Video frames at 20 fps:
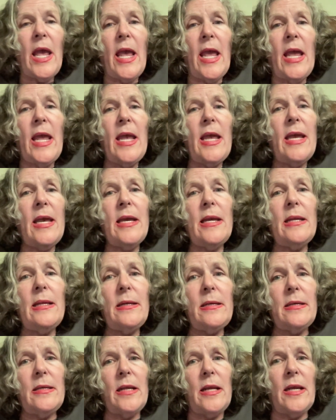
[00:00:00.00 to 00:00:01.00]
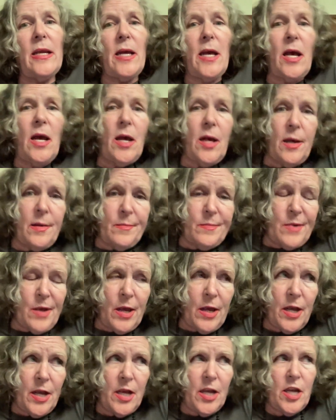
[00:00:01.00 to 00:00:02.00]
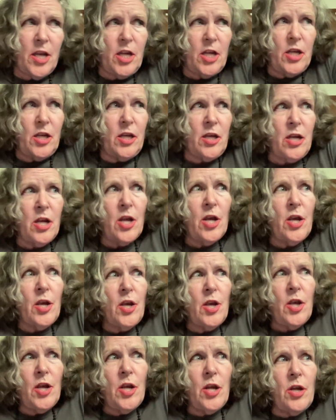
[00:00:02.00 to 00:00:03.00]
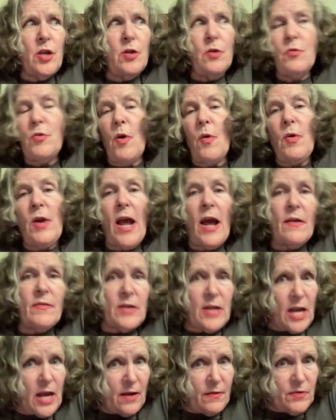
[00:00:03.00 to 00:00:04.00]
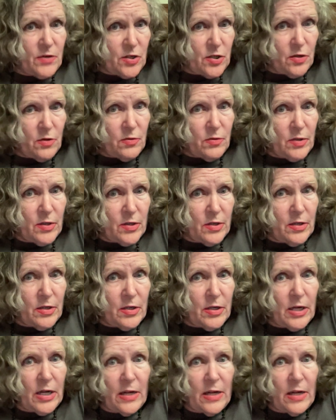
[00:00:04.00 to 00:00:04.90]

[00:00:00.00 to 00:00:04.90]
And um, you don't have to have children